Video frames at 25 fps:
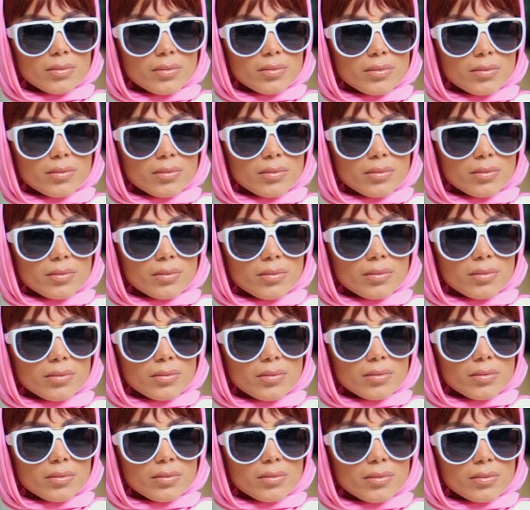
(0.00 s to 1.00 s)

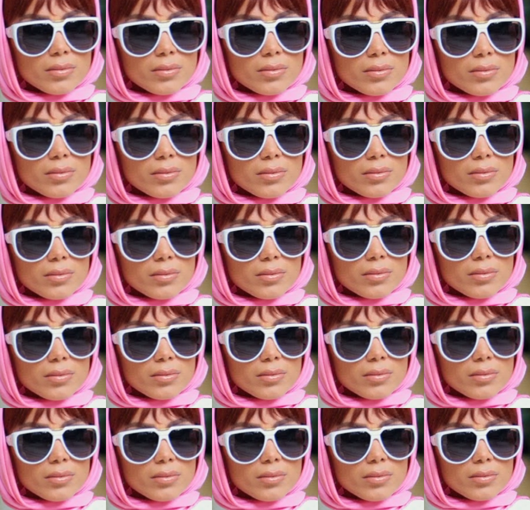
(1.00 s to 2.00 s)

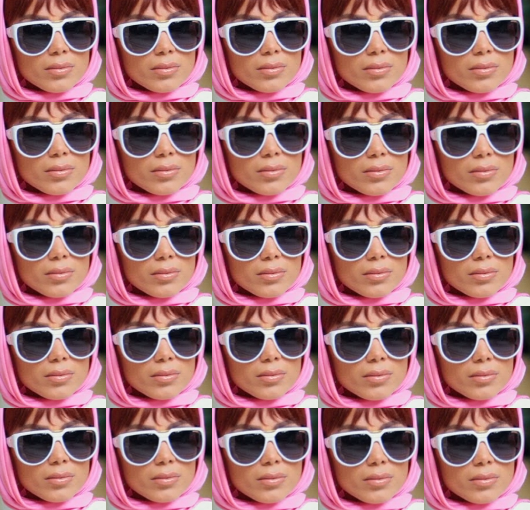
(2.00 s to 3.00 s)

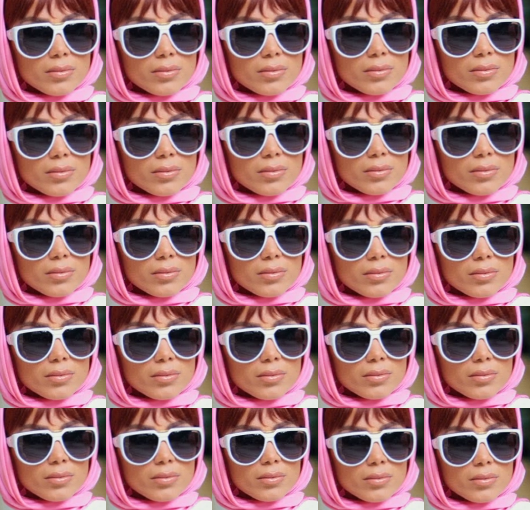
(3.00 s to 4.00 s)

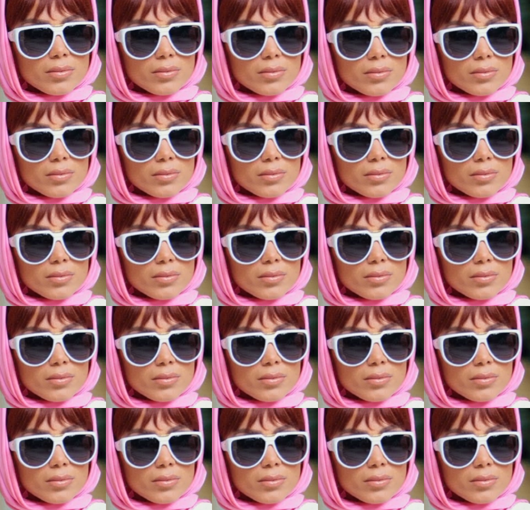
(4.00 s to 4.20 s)
(silent)